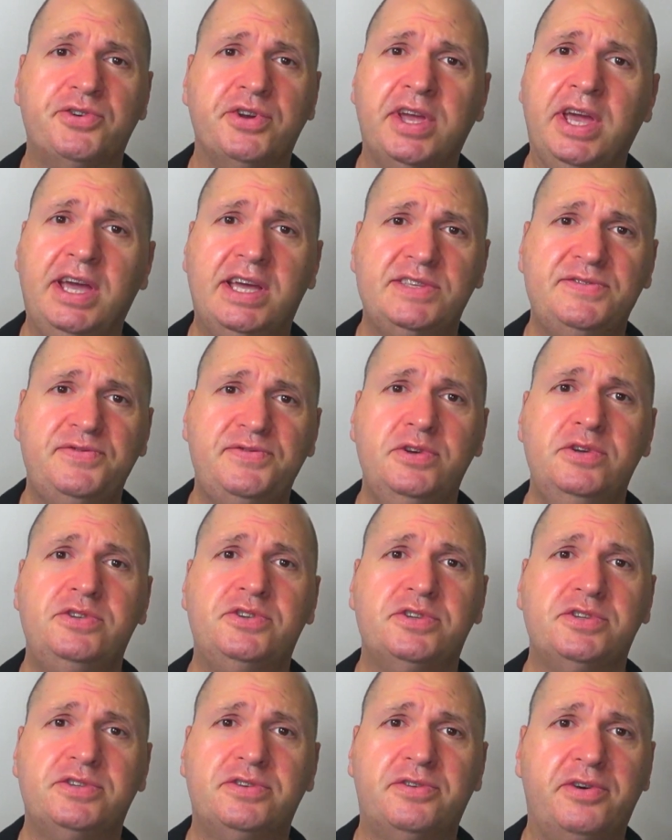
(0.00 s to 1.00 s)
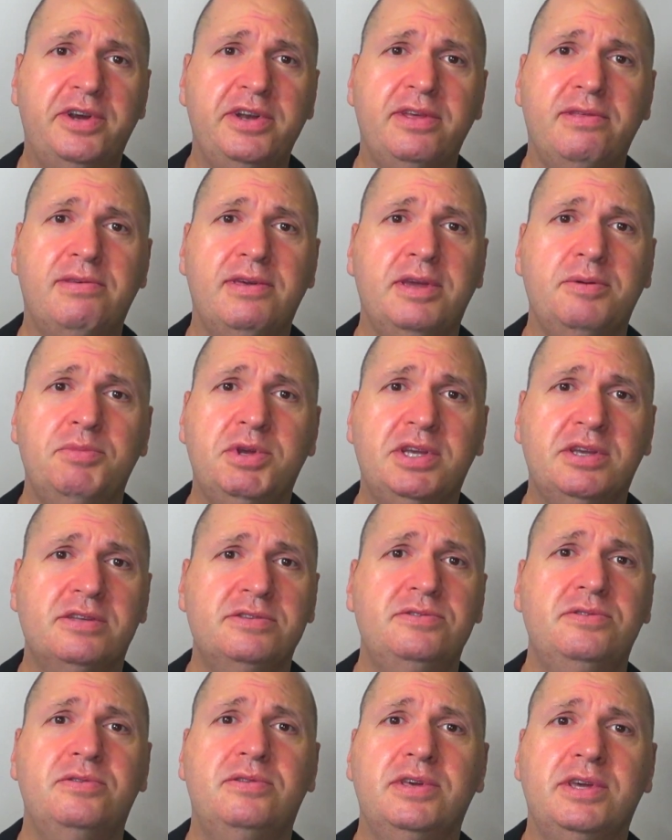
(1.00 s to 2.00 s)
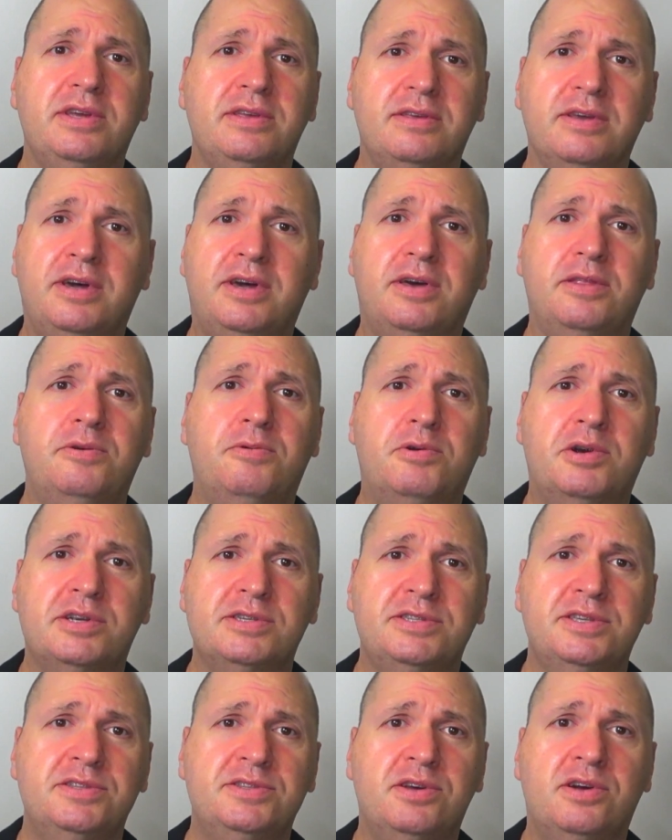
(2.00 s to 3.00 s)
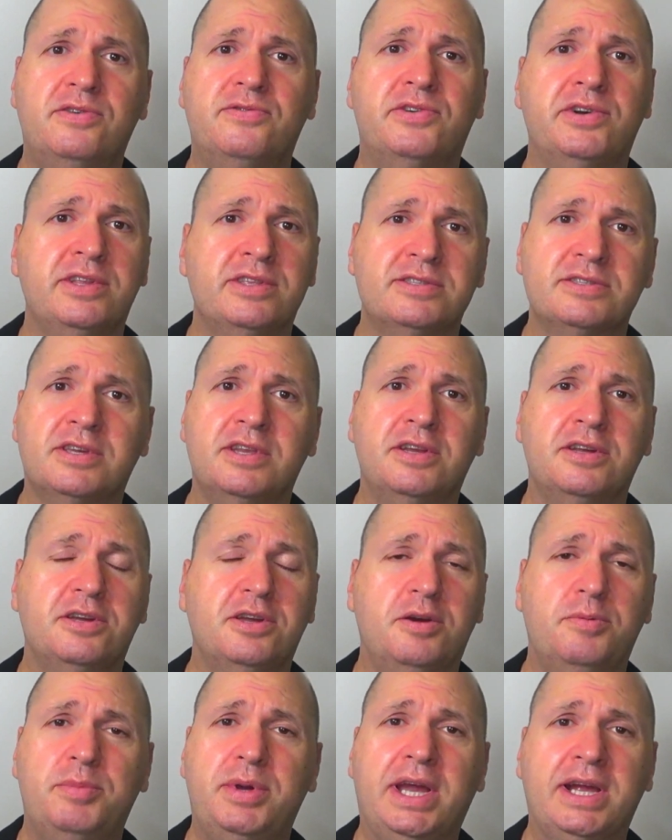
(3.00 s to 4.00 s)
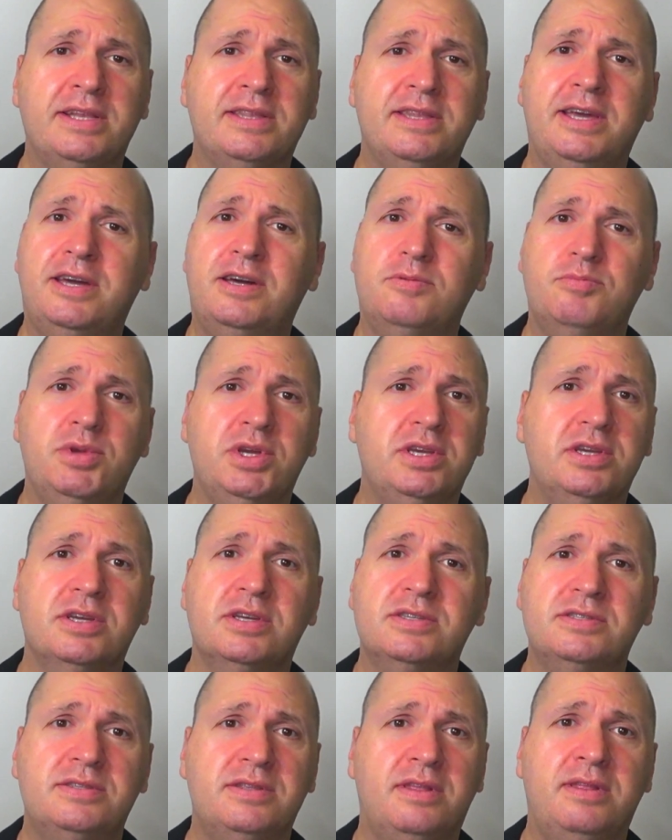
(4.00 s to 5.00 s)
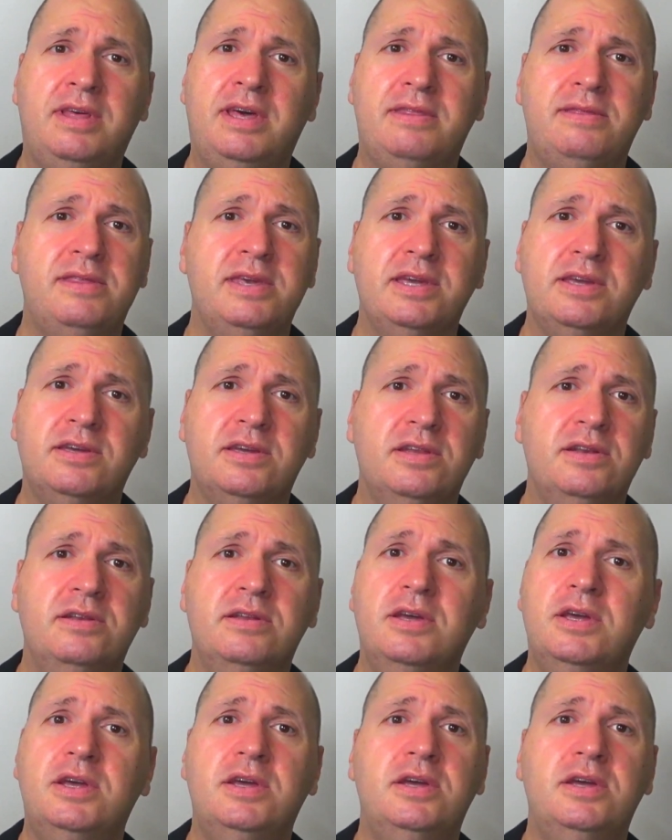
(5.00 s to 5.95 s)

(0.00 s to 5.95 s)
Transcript: gas futures or anything because you think the worst is over and it's going to come back down, because that thing could